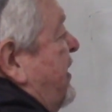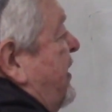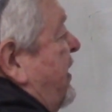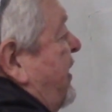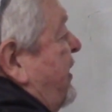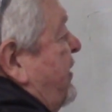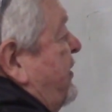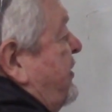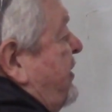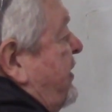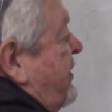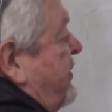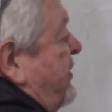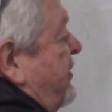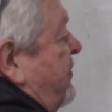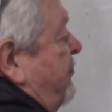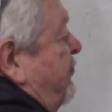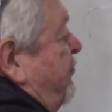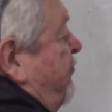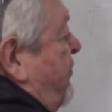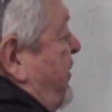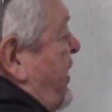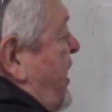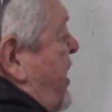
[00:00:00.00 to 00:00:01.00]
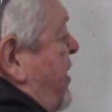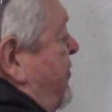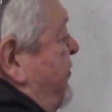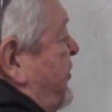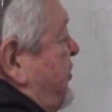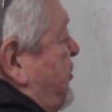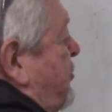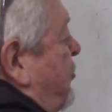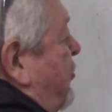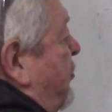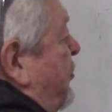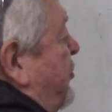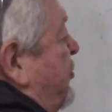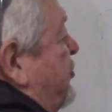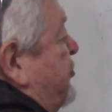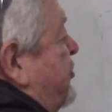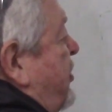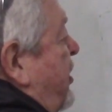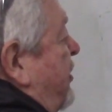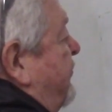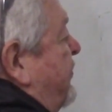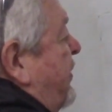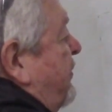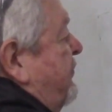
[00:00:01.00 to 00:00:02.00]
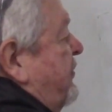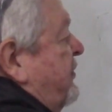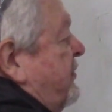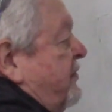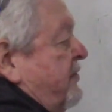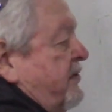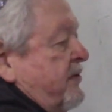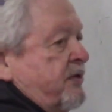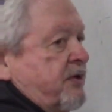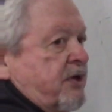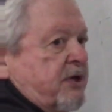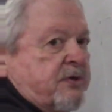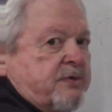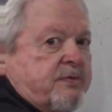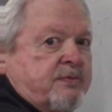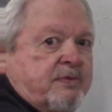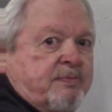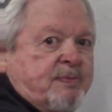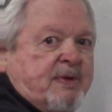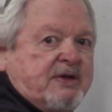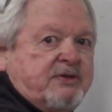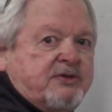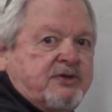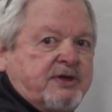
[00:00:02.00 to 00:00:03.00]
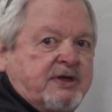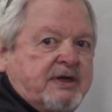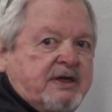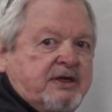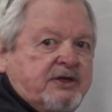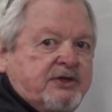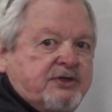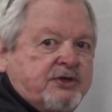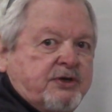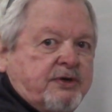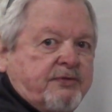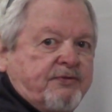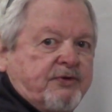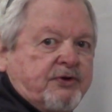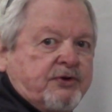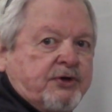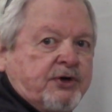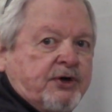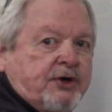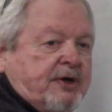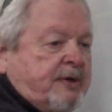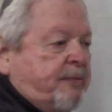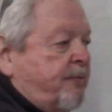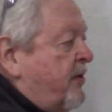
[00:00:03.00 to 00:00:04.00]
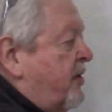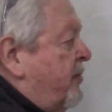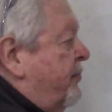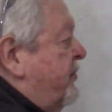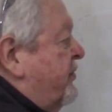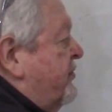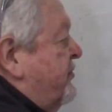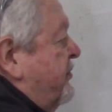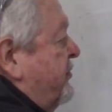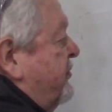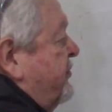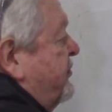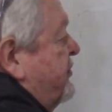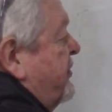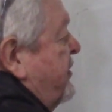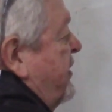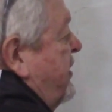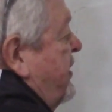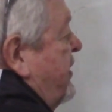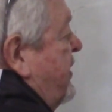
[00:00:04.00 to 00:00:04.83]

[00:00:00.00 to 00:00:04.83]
I tend to blob the corners off of it, just makes it easier for turning purposes.